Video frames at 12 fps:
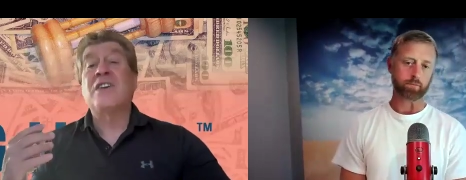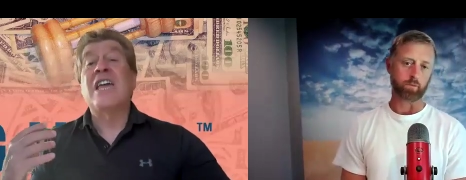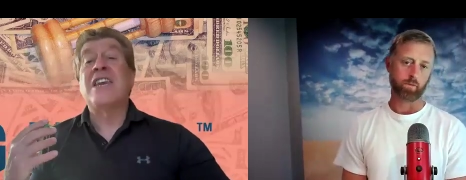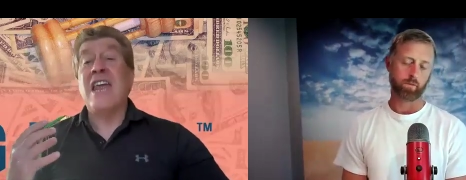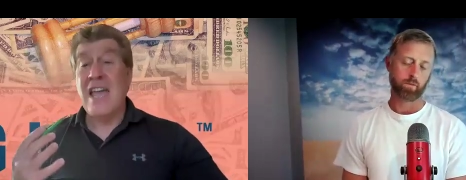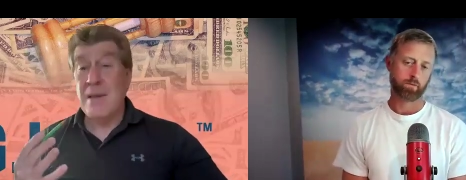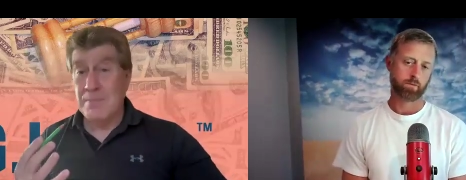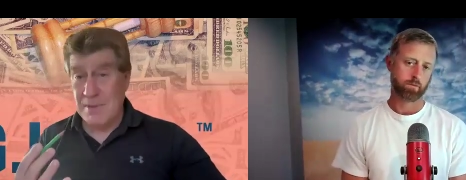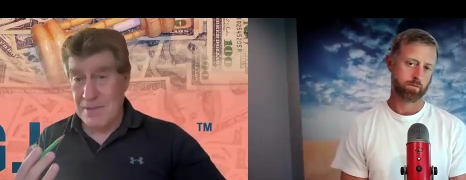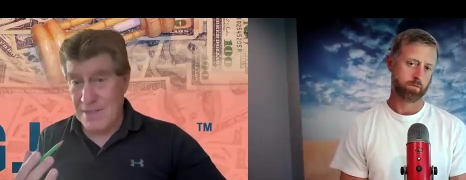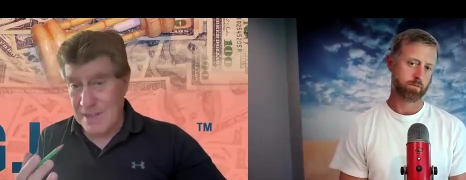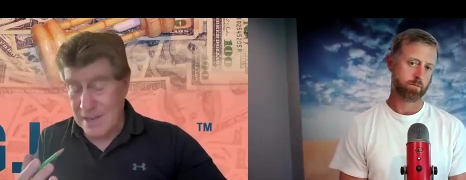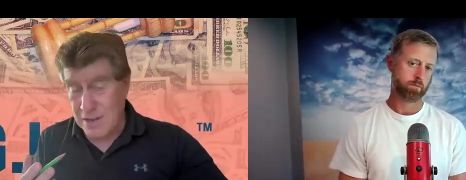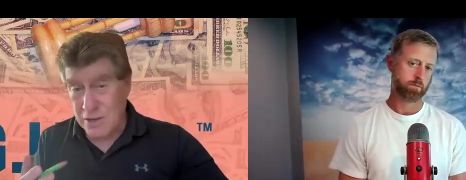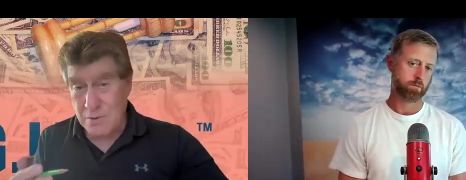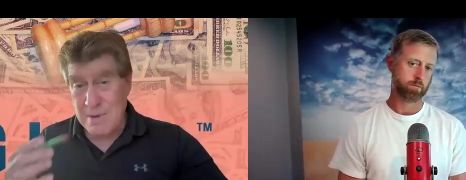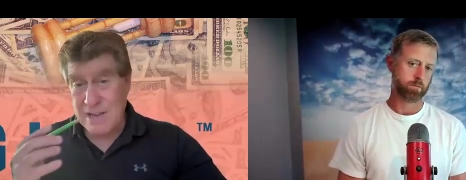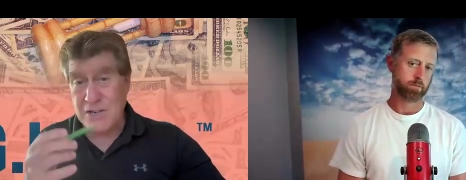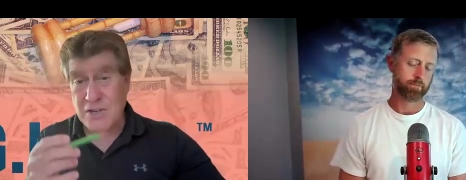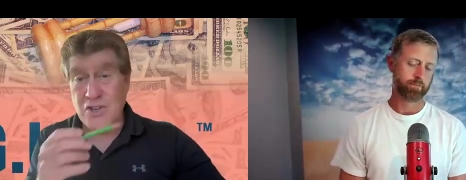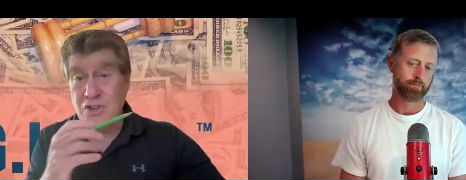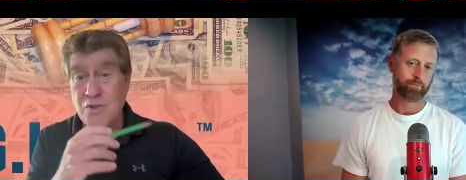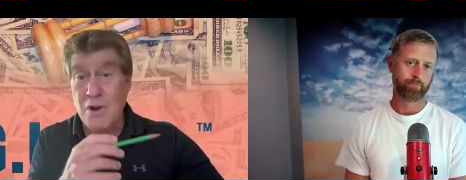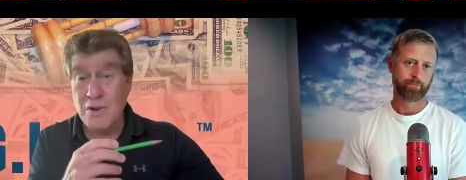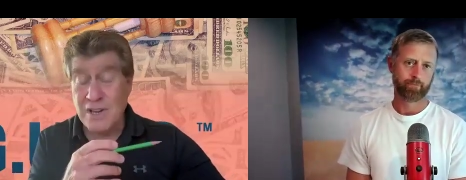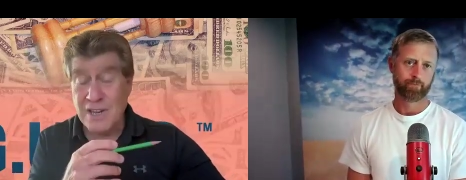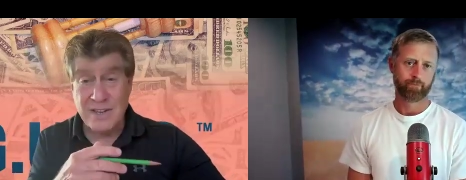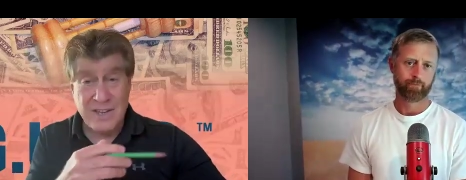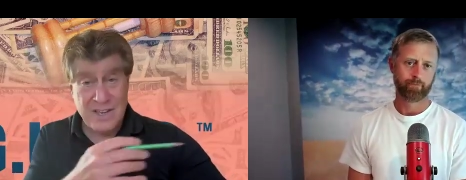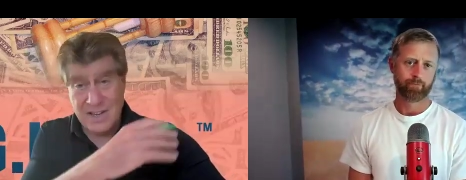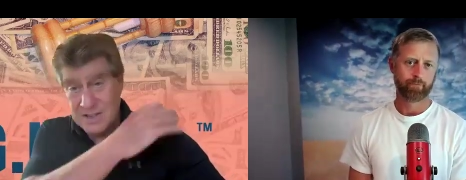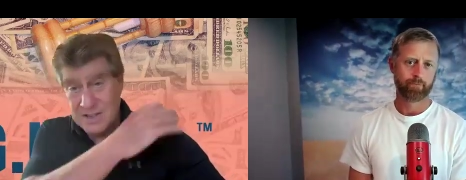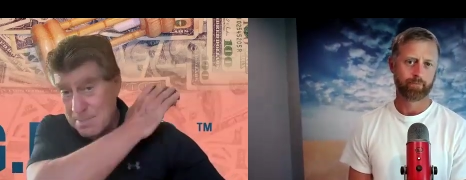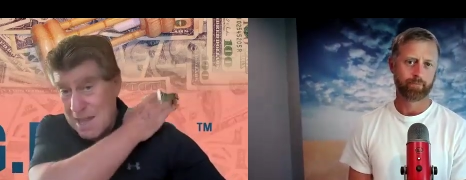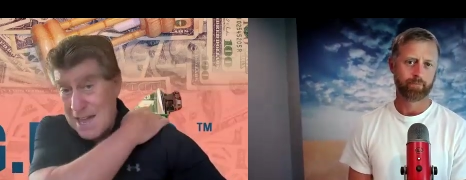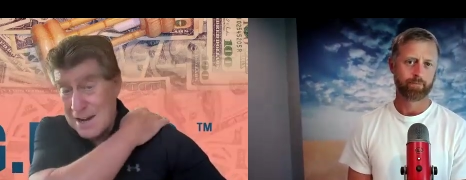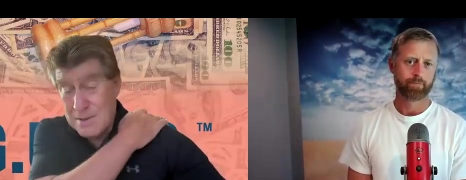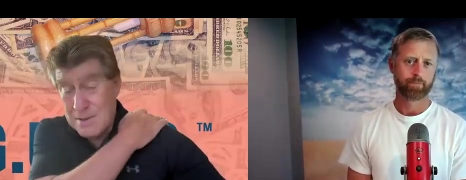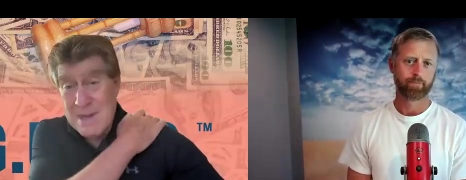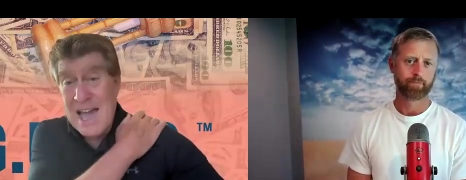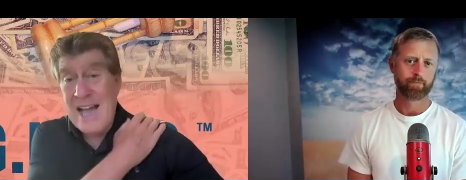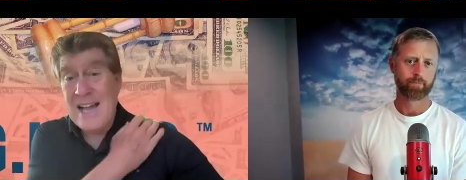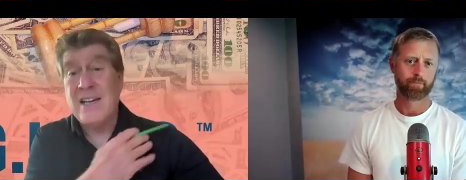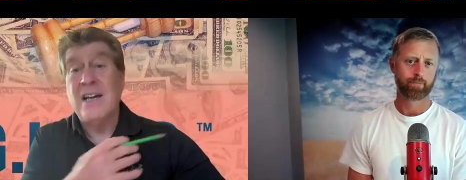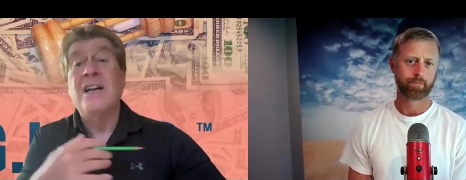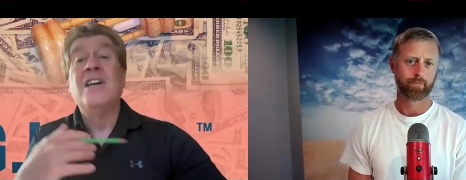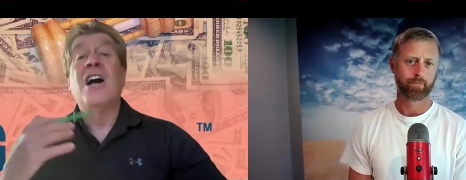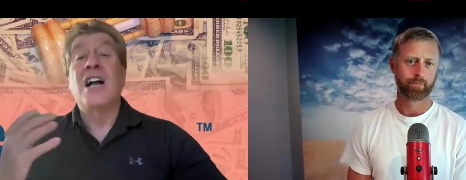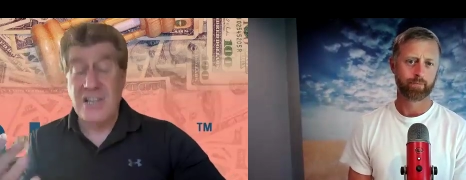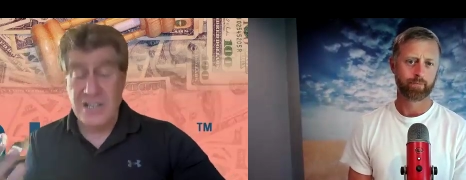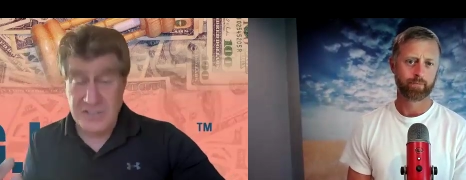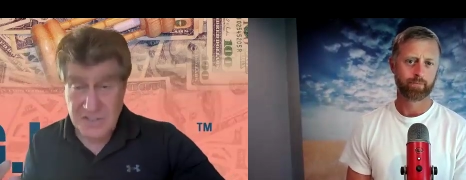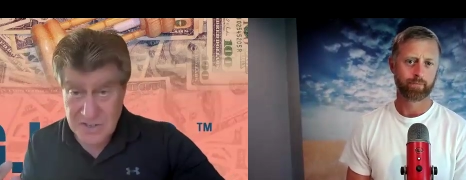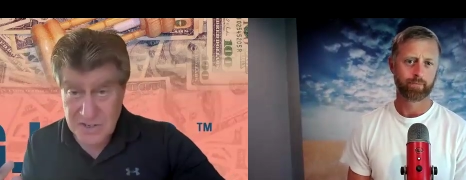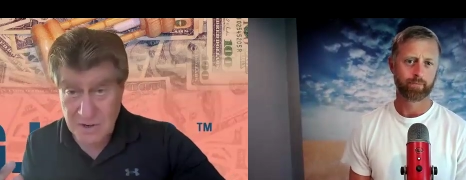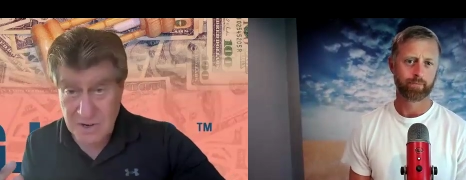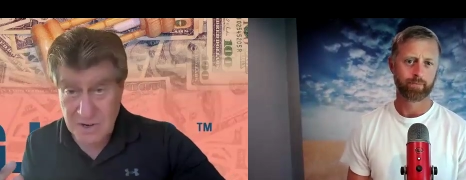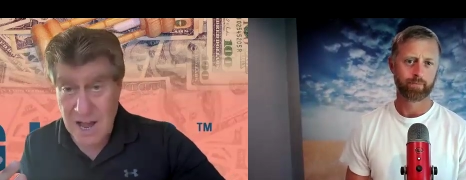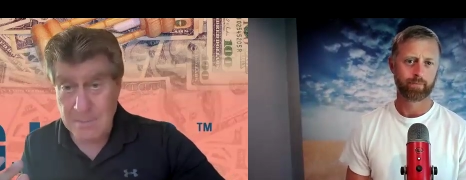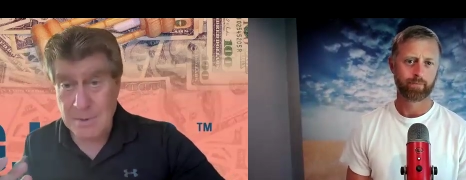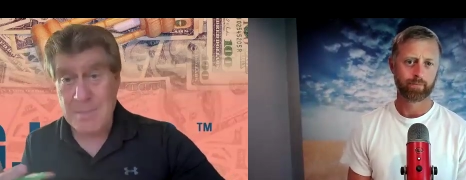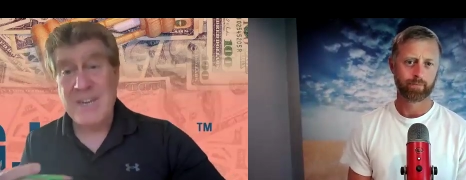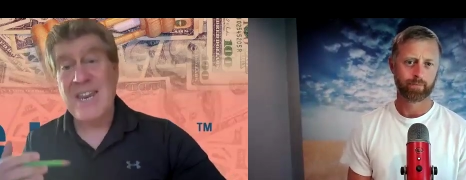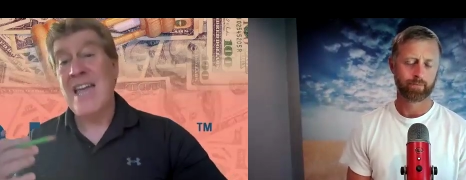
Speaker 1: and empathy. You mentioned stroking is a pat on the back, a sincere compliment.